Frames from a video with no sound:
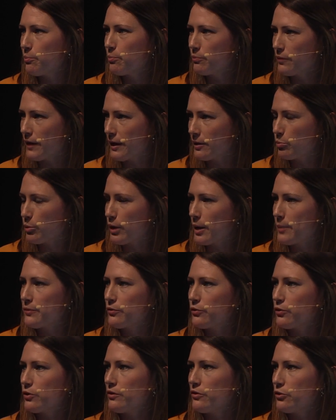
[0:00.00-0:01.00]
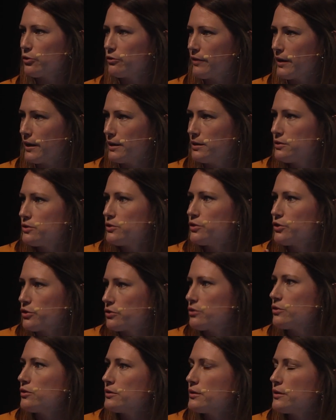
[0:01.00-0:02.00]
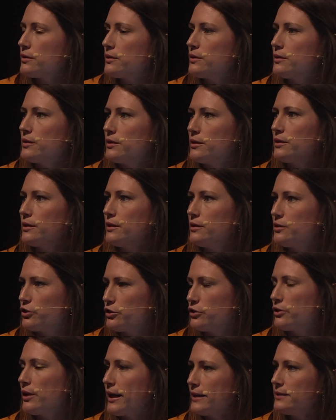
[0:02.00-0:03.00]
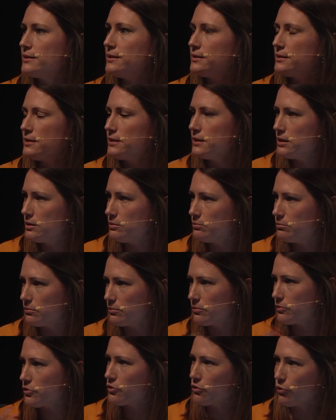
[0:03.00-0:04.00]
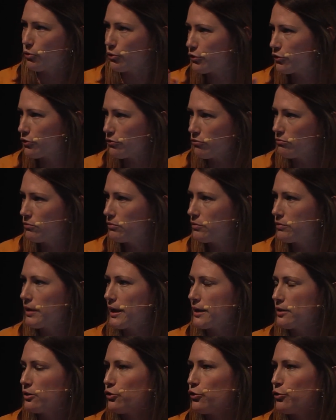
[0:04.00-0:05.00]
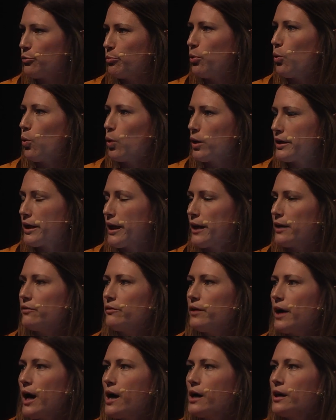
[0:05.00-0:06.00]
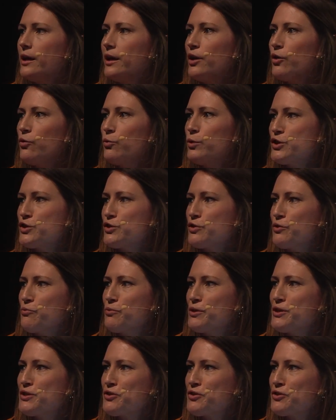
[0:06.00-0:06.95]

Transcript: then perhaps for the sort of internal IT team or technical support kind of, yeah. Which